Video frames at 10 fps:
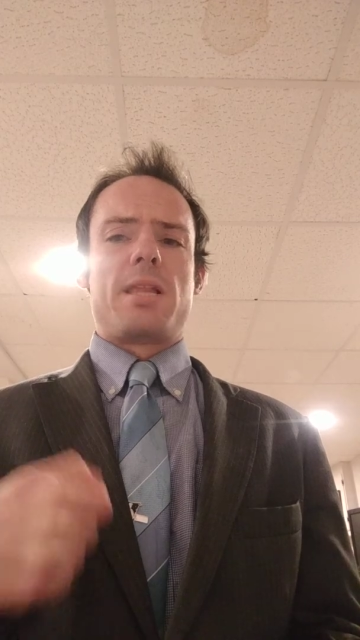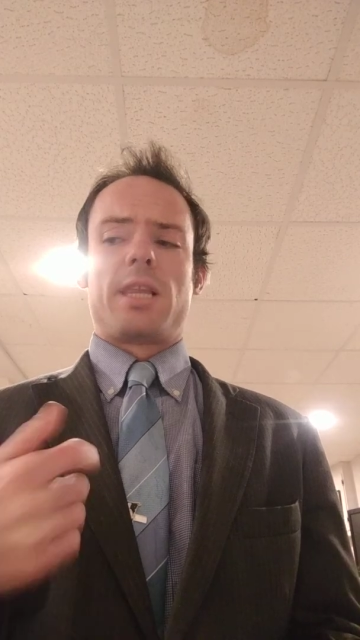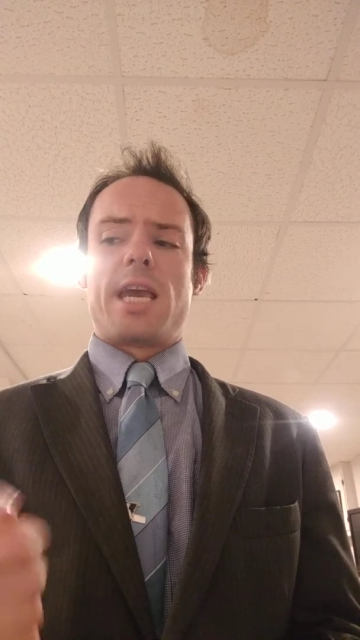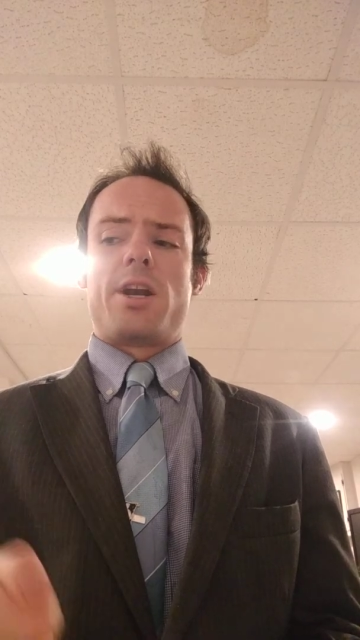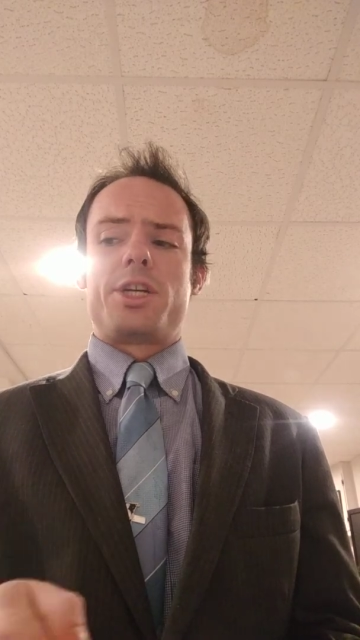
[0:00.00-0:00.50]
and
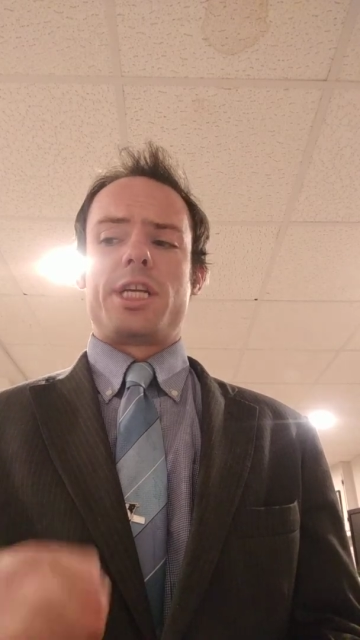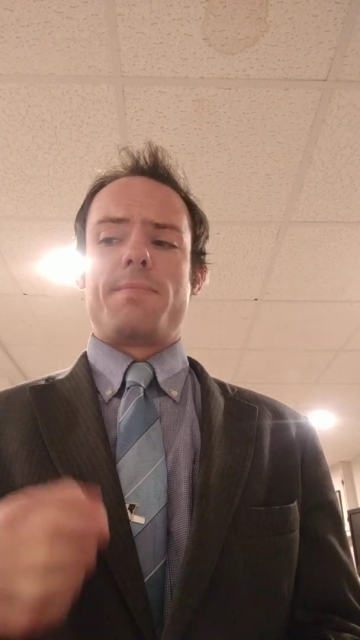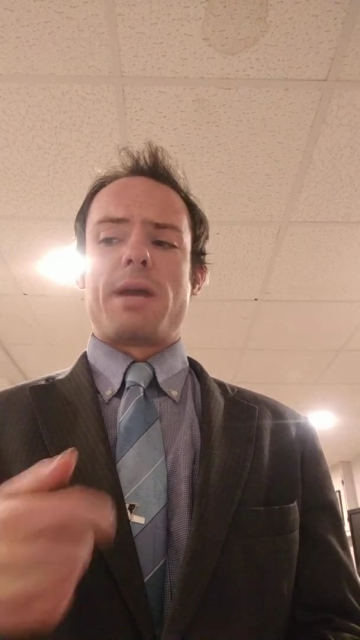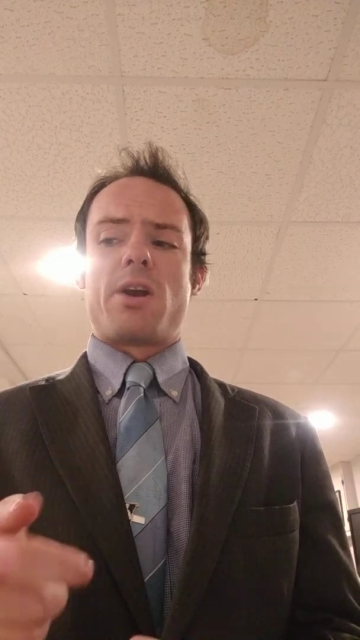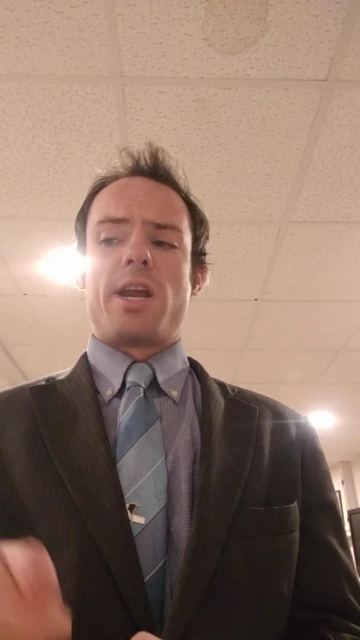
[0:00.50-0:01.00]
later she
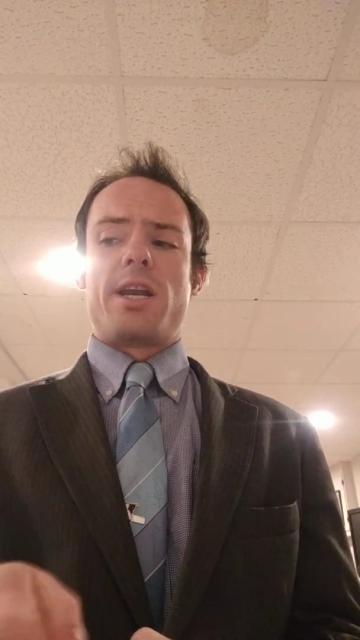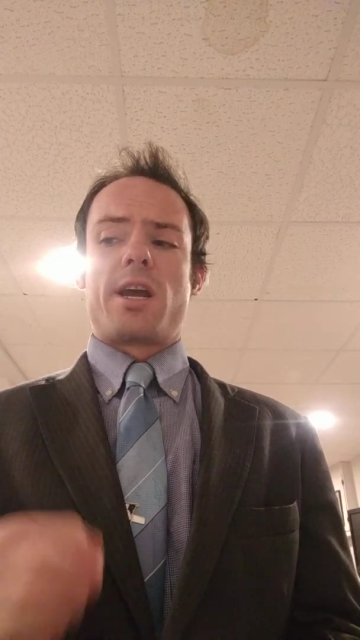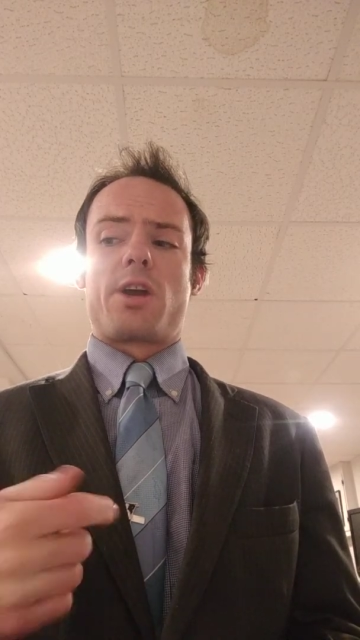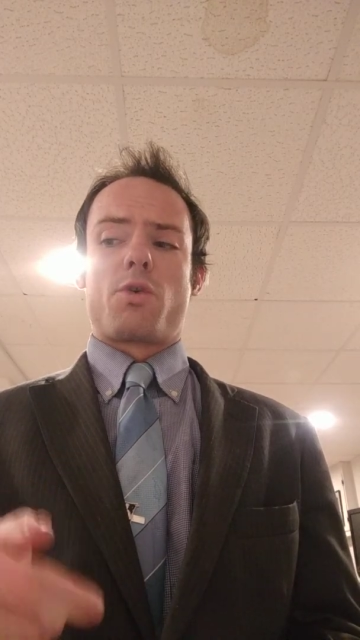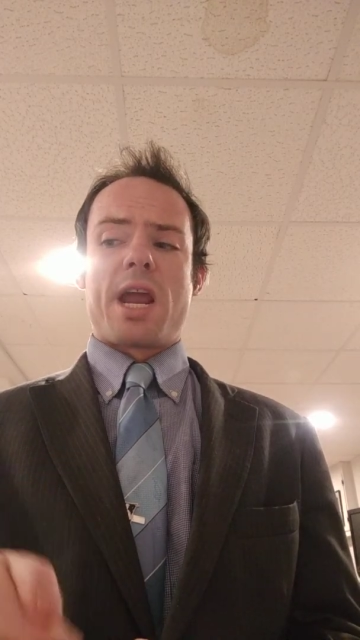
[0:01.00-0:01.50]
married
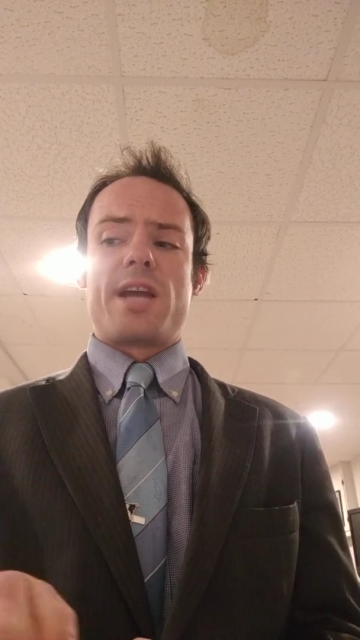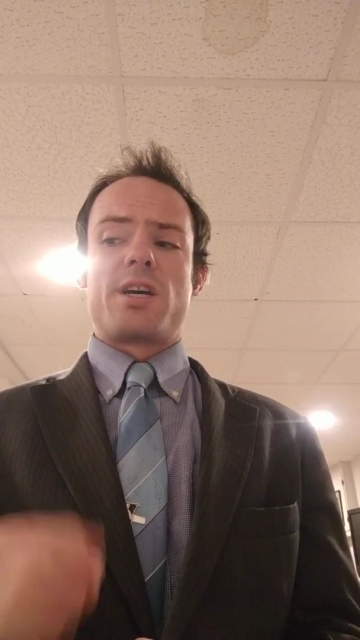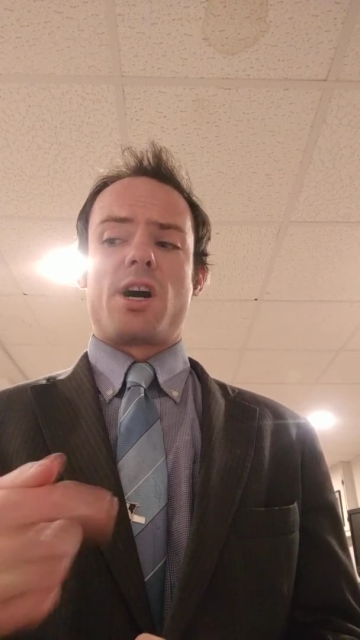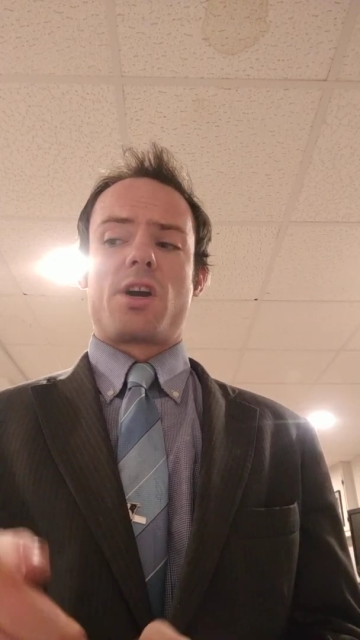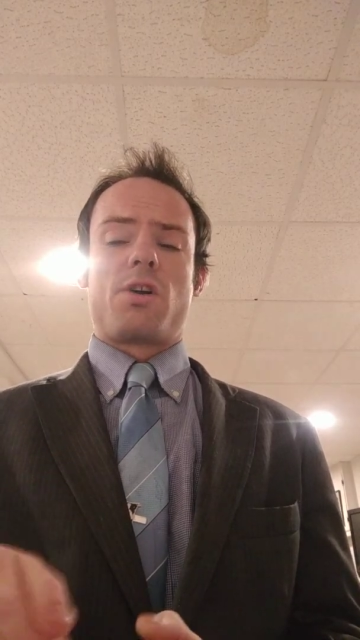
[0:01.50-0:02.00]
a grand
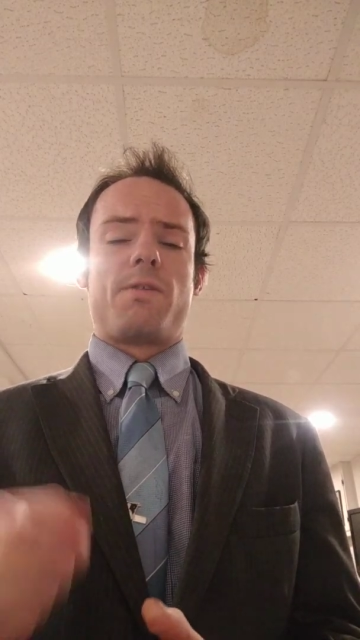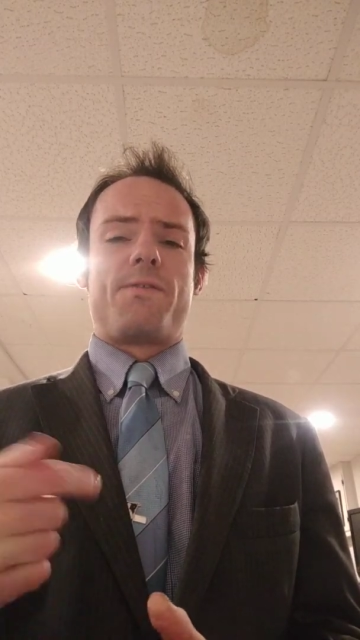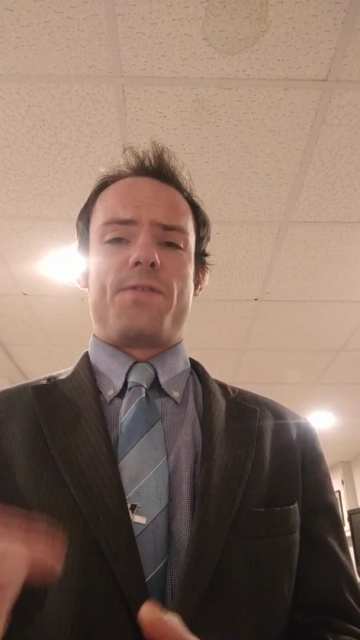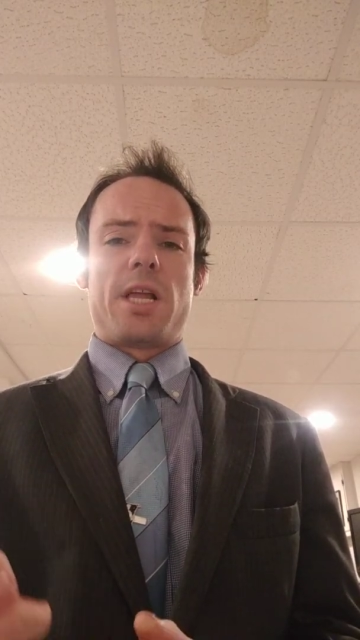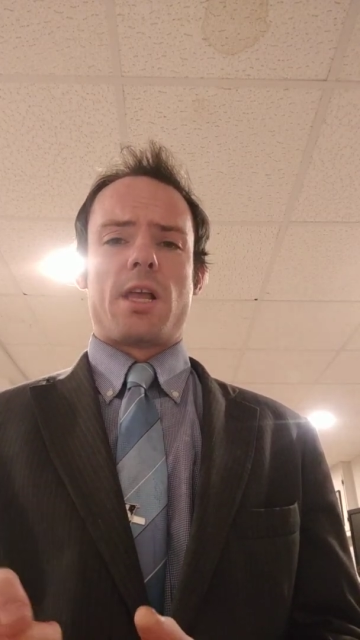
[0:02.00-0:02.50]
uncle
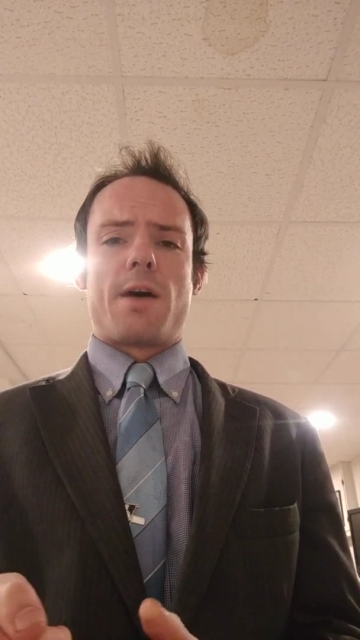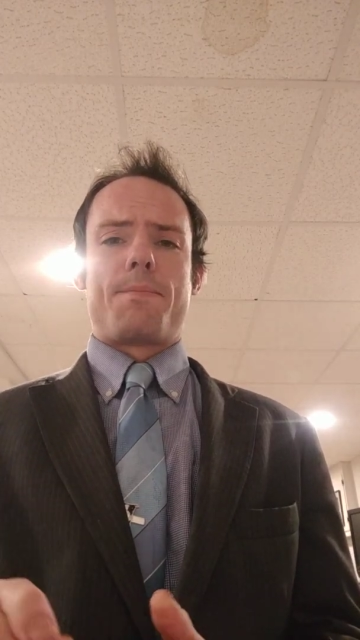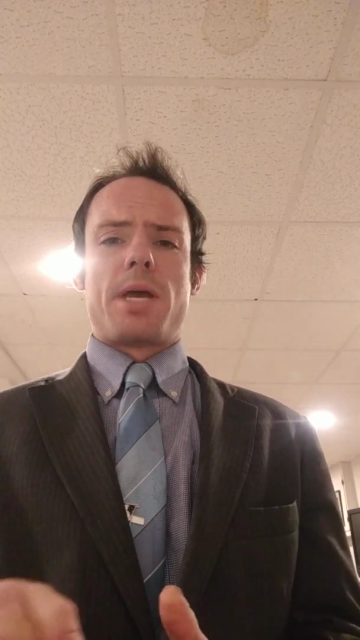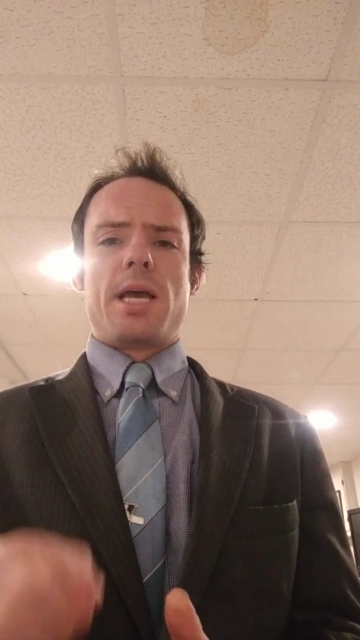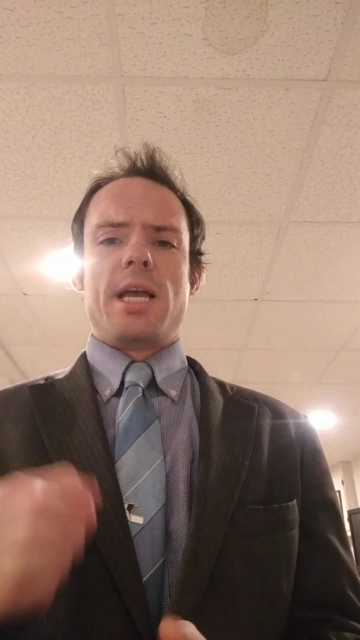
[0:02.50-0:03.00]
Philip.